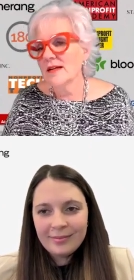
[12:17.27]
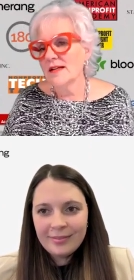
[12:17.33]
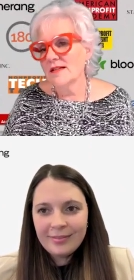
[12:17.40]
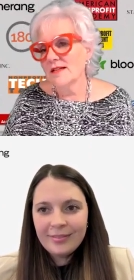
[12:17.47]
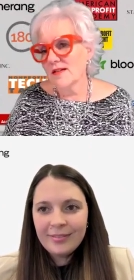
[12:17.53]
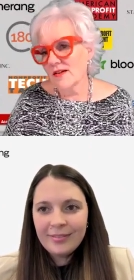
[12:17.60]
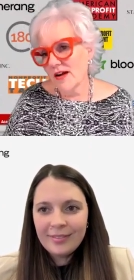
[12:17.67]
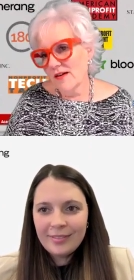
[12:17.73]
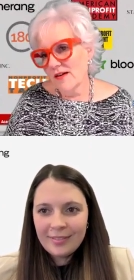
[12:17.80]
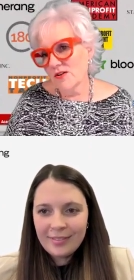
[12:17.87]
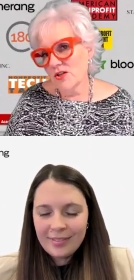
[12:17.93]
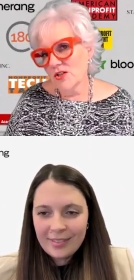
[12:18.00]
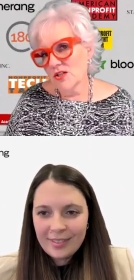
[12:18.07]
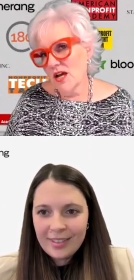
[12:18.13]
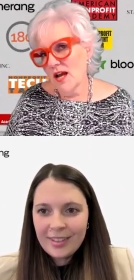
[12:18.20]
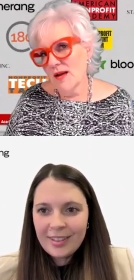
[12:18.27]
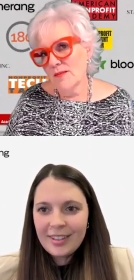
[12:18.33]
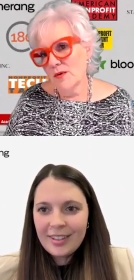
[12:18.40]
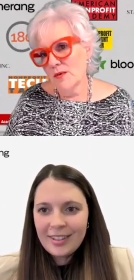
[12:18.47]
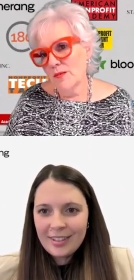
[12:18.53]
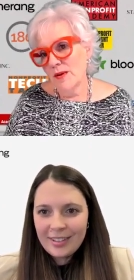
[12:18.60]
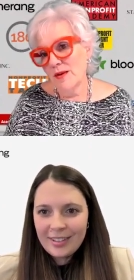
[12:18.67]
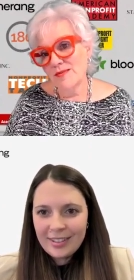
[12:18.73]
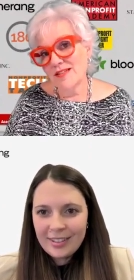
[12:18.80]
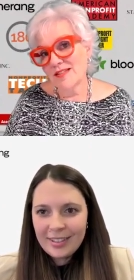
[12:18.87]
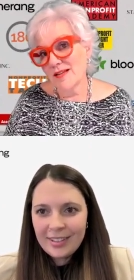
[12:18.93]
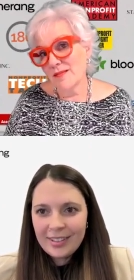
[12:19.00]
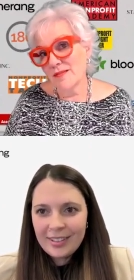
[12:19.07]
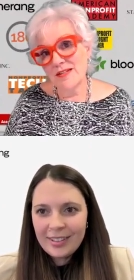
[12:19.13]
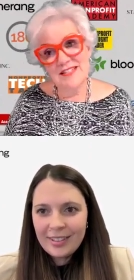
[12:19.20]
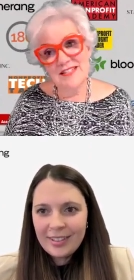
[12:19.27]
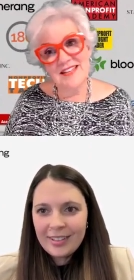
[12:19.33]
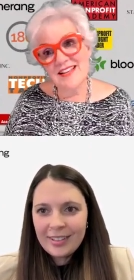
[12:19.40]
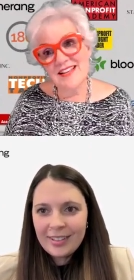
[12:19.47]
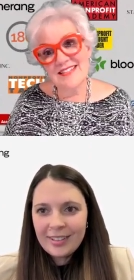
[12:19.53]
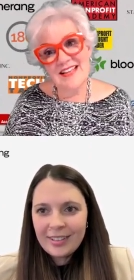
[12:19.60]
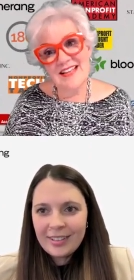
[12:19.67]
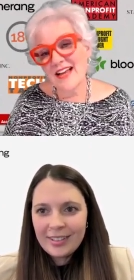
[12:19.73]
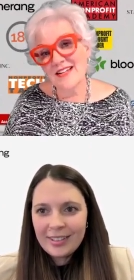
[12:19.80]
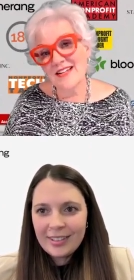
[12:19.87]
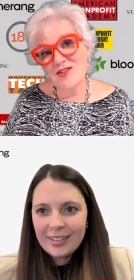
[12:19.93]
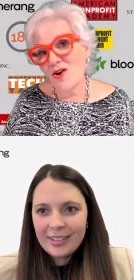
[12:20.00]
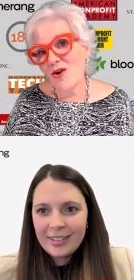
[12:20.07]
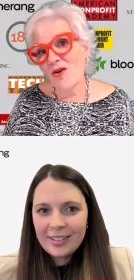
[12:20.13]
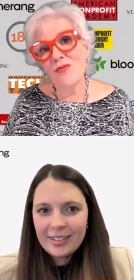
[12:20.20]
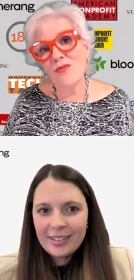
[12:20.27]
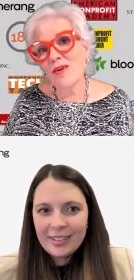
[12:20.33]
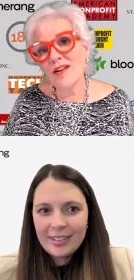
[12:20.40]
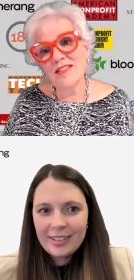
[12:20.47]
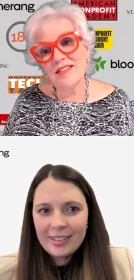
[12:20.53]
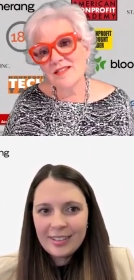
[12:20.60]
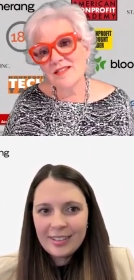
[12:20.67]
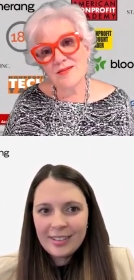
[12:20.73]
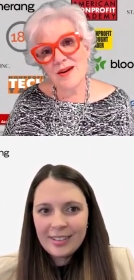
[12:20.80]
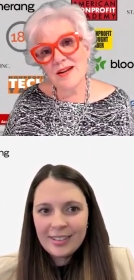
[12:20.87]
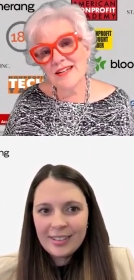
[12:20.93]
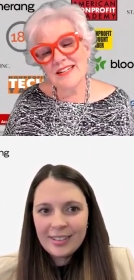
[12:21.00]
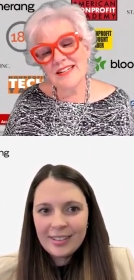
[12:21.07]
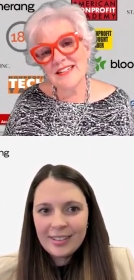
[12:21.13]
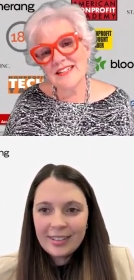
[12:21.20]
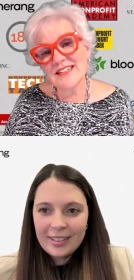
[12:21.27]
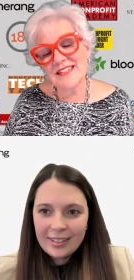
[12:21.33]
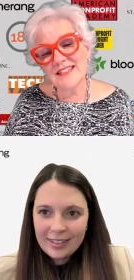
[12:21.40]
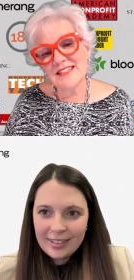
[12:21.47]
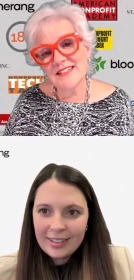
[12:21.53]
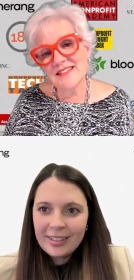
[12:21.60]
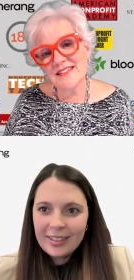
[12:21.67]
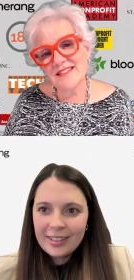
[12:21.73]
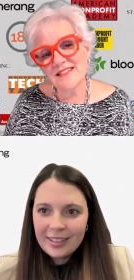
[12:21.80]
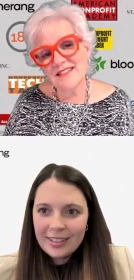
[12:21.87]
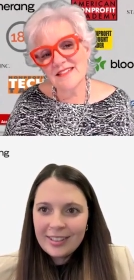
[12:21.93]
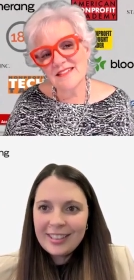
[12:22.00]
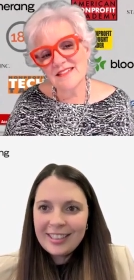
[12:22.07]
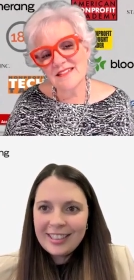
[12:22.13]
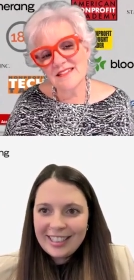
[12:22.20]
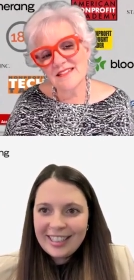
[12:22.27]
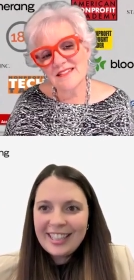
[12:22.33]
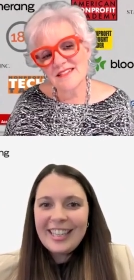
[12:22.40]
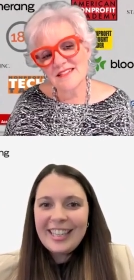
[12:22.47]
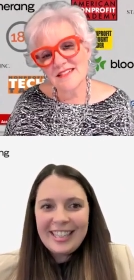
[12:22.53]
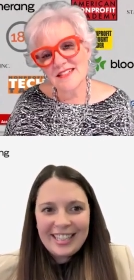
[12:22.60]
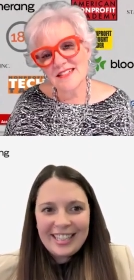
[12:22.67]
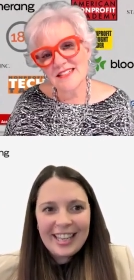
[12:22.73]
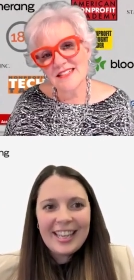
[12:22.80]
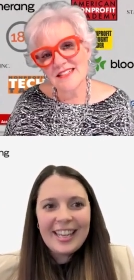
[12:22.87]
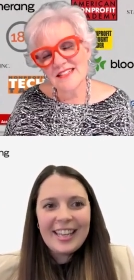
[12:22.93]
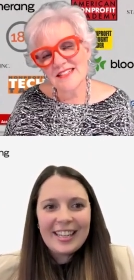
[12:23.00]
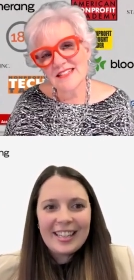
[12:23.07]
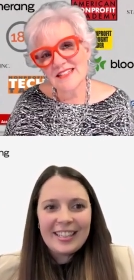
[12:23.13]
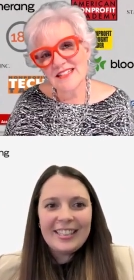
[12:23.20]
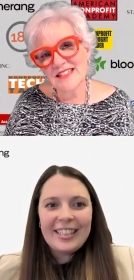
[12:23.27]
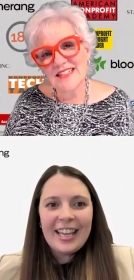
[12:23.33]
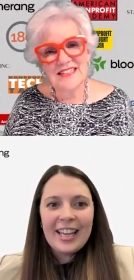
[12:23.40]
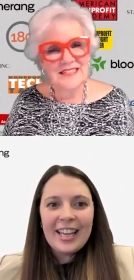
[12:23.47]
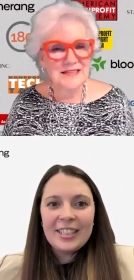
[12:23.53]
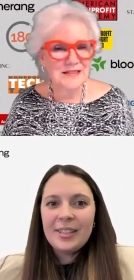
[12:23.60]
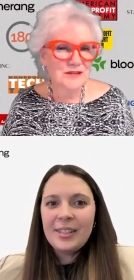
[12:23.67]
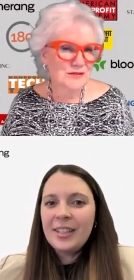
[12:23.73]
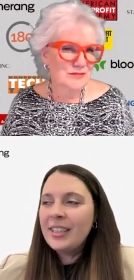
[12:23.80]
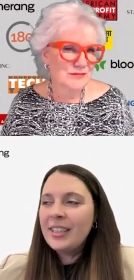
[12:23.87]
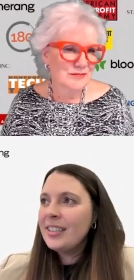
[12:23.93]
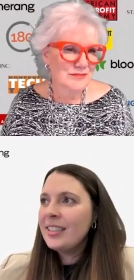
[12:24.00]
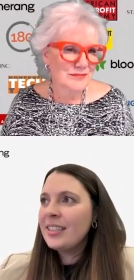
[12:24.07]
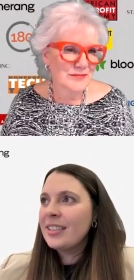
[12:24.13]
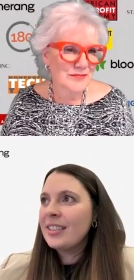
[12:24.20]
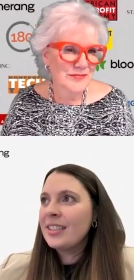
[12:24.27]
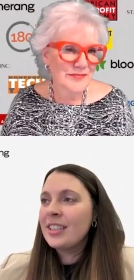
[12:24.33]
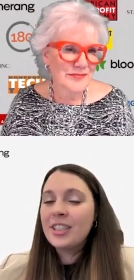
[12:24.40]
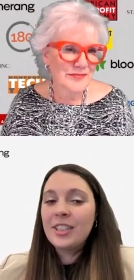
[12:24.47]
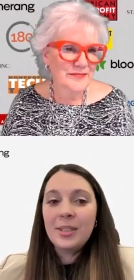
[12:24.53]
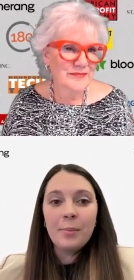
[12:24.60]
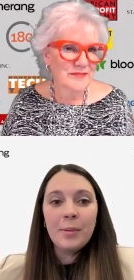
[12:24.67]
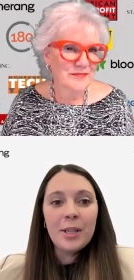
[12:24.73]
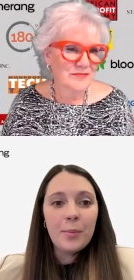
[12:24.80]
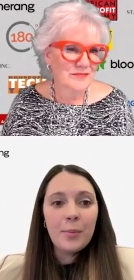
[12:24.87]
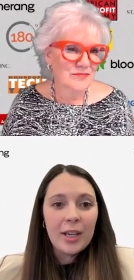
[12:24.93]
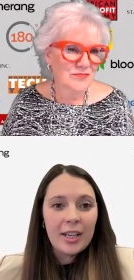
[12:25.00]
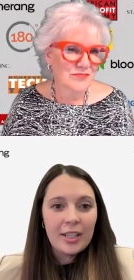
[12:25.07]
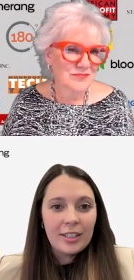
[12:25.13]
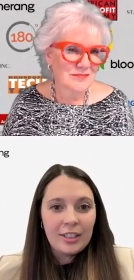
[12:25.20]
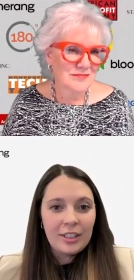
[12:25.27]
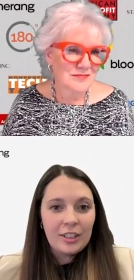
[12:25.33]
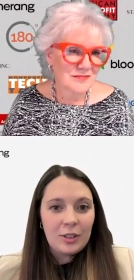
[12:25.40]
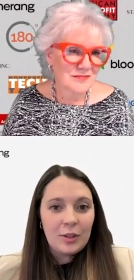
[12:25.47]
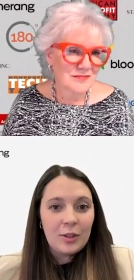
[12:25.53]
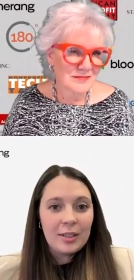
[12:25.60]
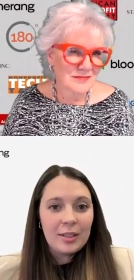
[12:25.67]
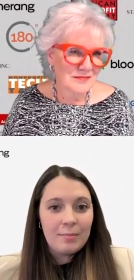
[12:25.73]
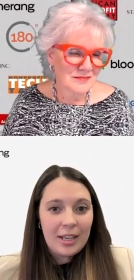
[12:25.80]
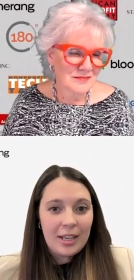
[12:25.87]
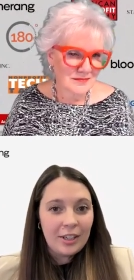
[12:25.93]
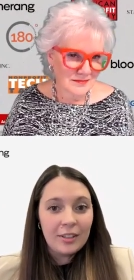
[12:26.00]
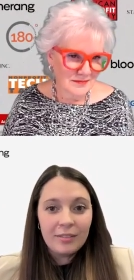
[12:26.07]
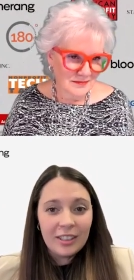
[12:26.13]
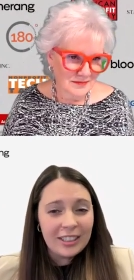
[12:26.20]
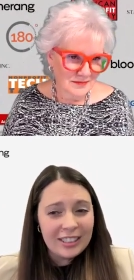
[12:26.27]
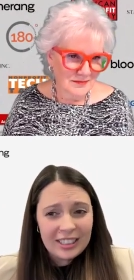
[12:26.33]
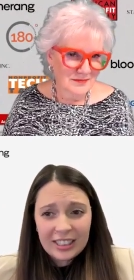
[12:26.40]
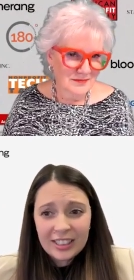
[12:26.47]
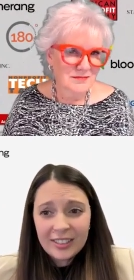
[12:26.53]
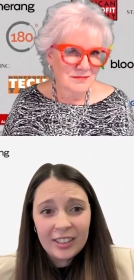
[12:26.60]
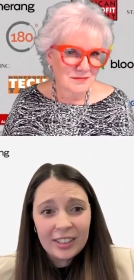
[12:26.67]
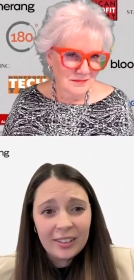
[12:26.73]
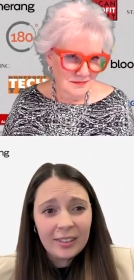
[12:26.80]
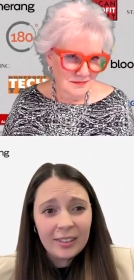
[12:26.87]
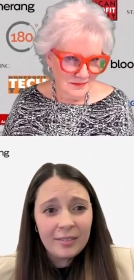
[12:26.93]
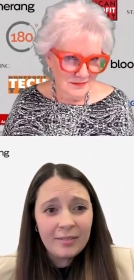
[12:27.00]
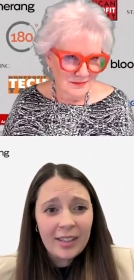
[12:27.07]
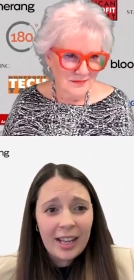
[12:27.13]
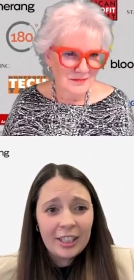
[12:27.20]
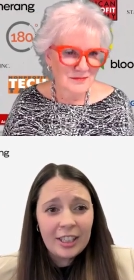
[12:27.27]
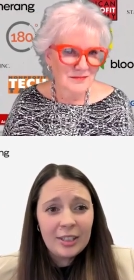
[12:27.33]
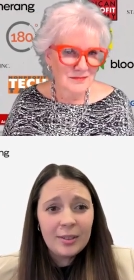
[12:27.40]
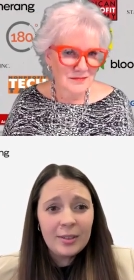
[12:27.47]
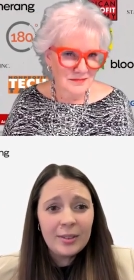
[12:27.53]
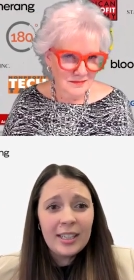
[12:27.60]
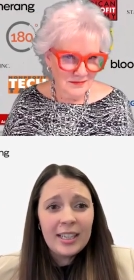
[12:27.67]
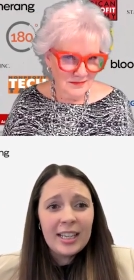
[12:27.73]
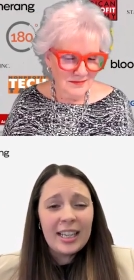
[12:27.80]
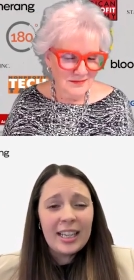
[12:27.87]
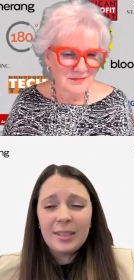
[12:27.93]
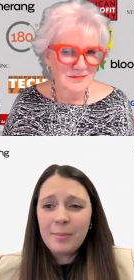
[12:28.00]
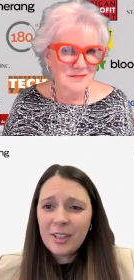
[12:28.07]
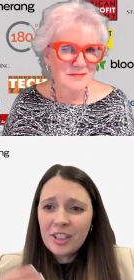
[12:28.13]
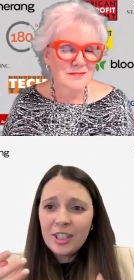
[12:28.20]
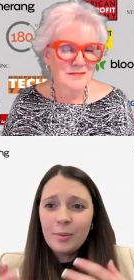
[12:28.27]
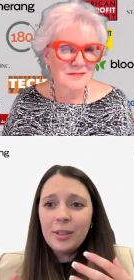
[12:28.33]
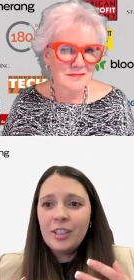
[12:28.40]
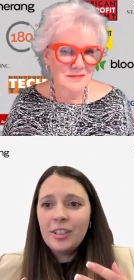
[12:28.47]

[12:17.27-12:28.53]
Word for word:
Speaker 1: Is there ever a time when maybe somebody says, I don't want this recognition?
Speaker 2: Yeah, yeah. So there's there's so many ways you can make your volunteers feel valued, especially when